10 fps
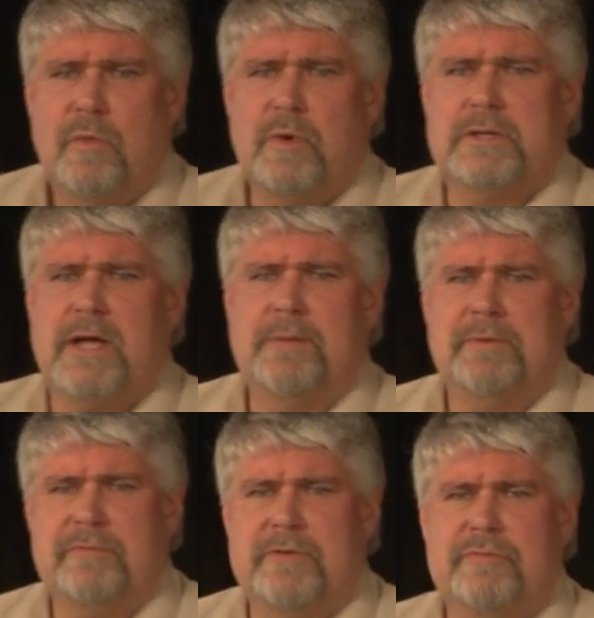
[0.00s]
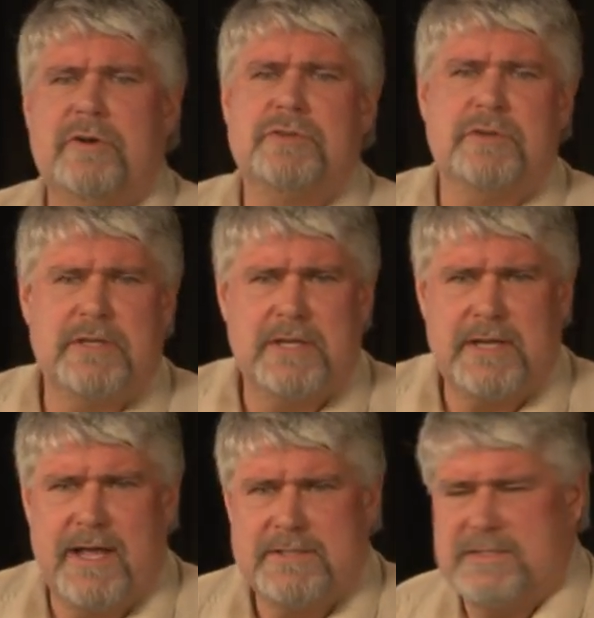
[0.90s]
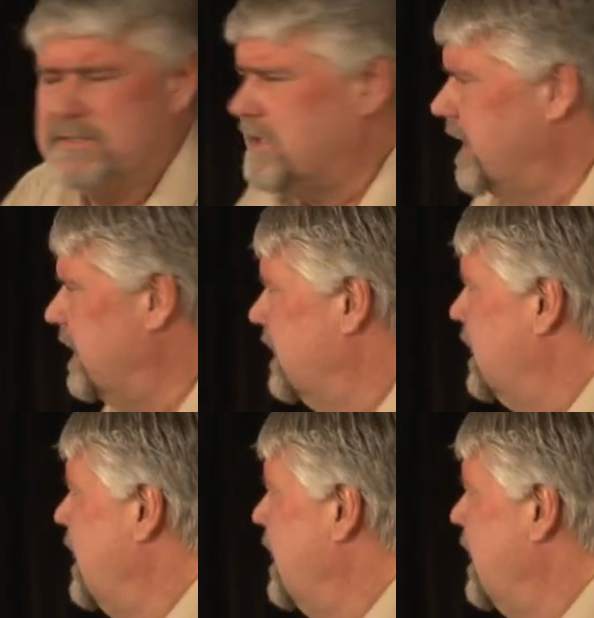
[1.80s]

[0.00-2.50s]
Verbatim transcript: what type of refrigerant it has inside.